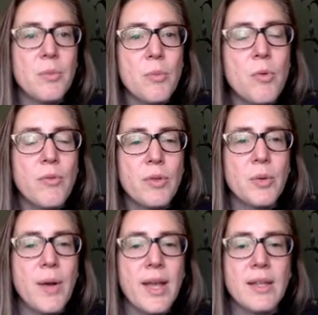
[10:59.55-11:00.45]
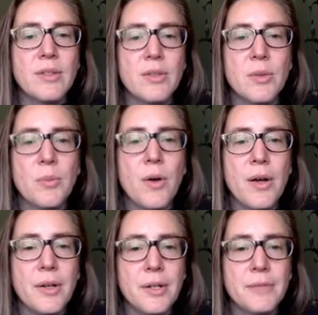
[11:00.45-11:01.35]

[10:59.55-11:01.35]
move their way into the water.